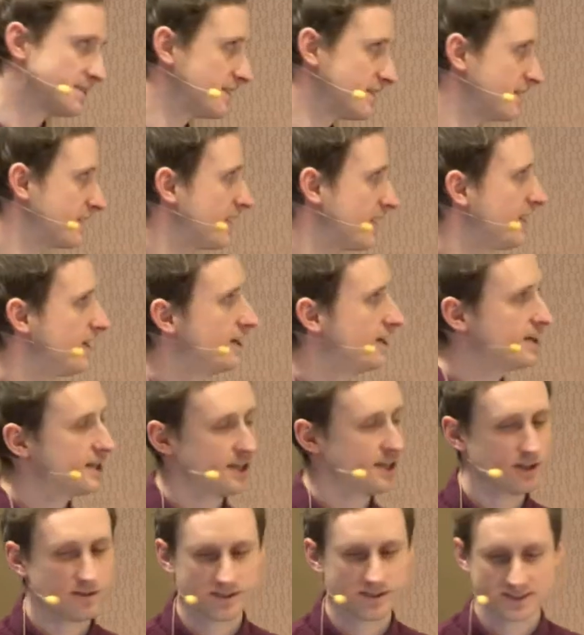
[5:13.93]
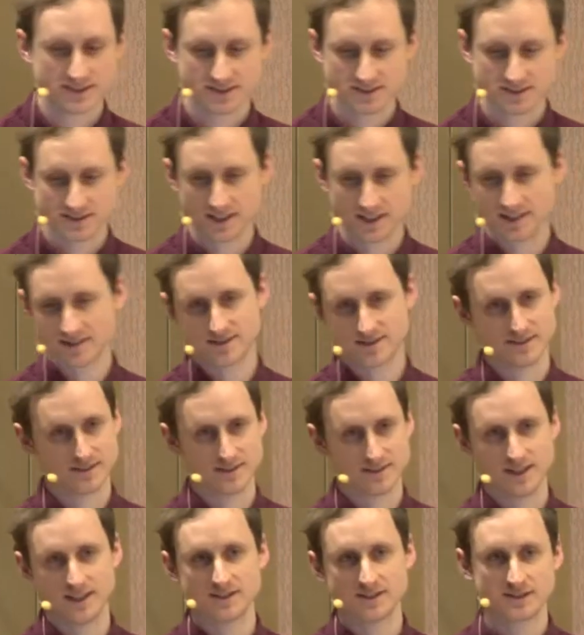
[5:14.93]
And, you know, it's
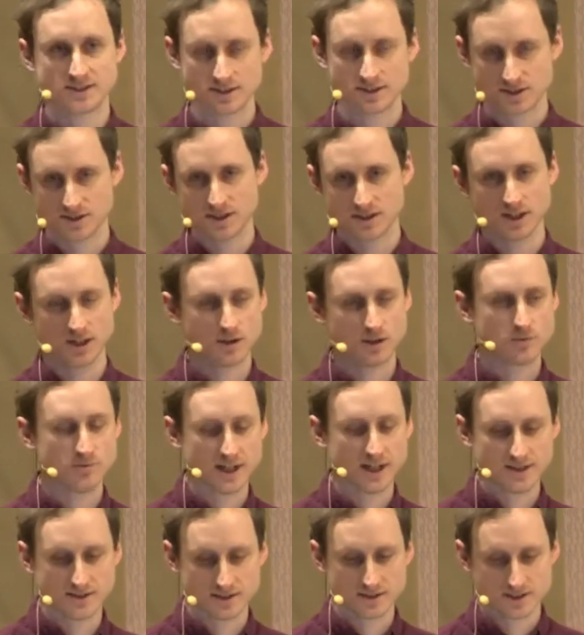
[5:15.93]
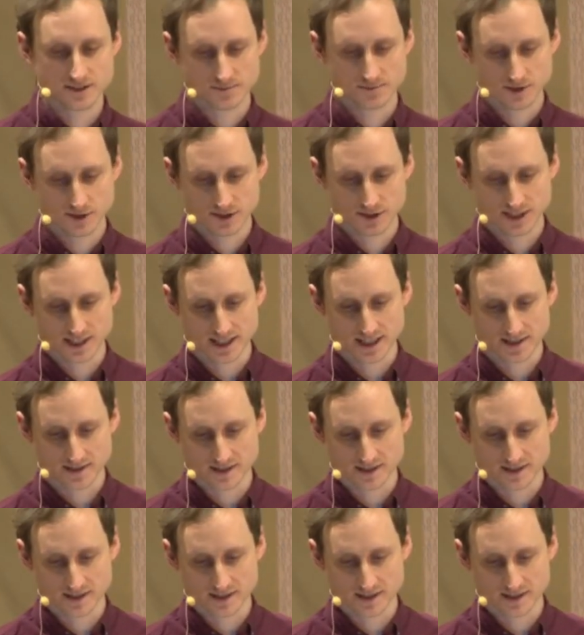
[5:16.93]
such a low-maintenance project,